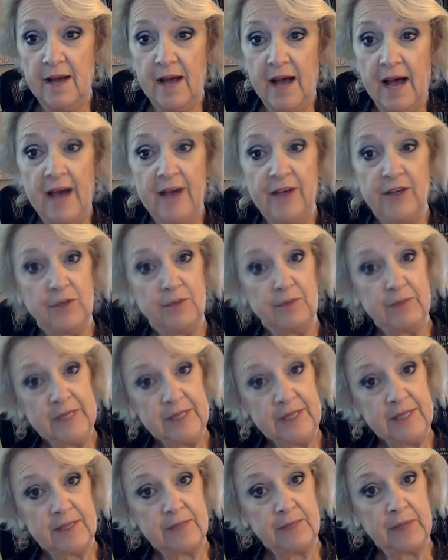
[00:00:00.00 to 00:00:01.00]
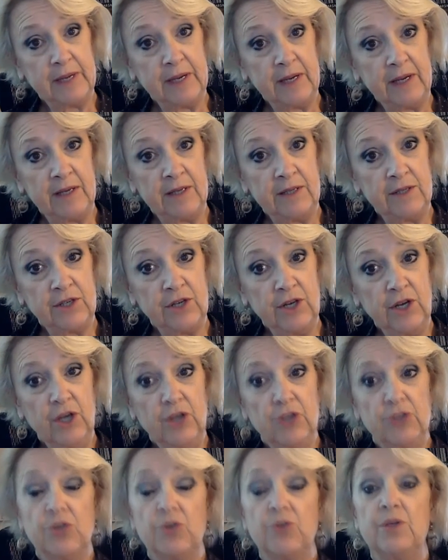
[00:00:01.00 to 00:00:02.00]
on your business page
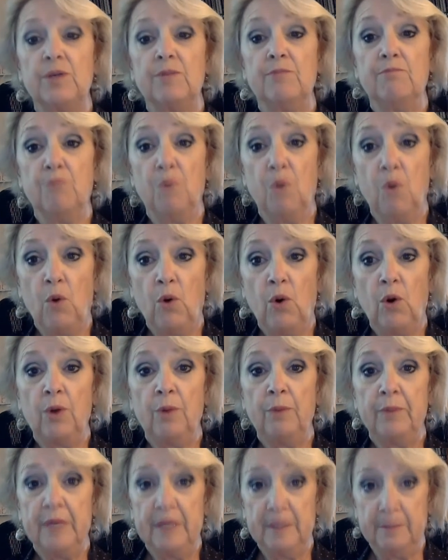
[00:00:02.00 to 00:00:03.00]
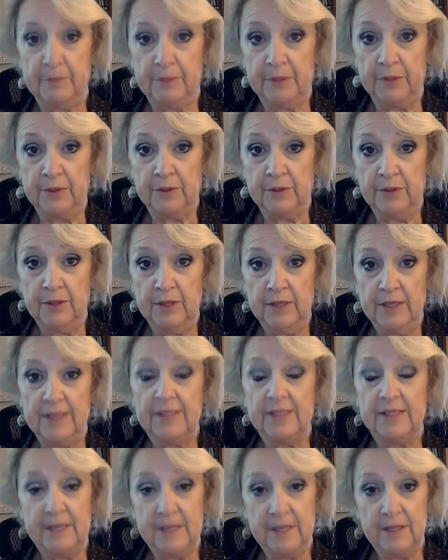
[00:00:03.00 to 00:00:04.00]
so that more people
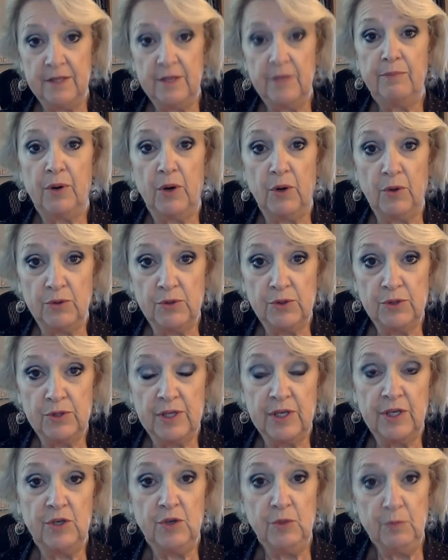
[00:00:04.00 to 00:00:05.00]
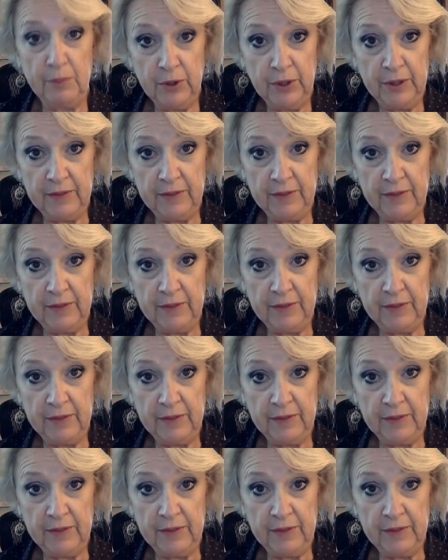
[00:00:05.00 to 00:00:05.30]
see the posts that you put